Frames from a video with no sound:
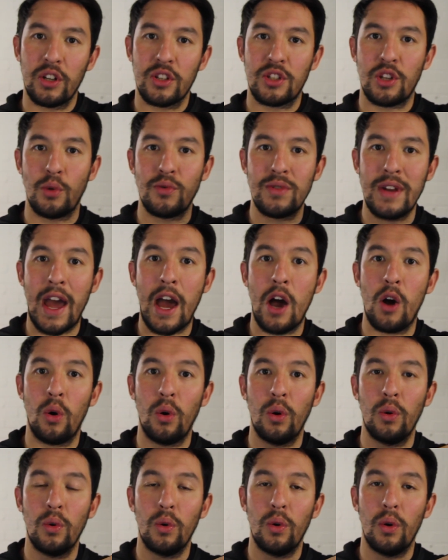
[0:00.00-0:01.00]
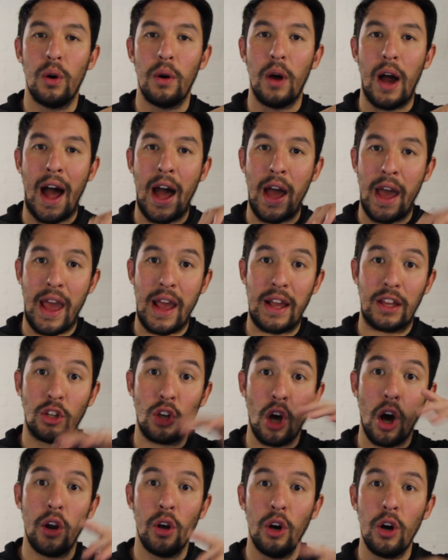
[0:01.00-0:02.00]
So now I
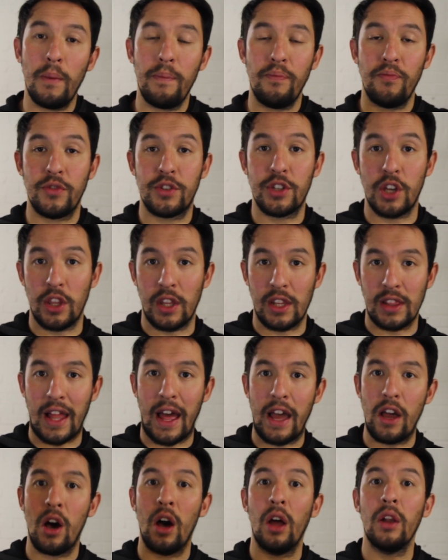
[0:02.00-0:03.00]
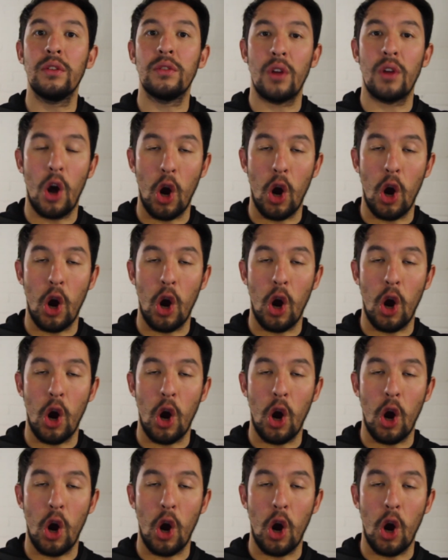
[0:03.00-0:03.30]
got up, turned the light on,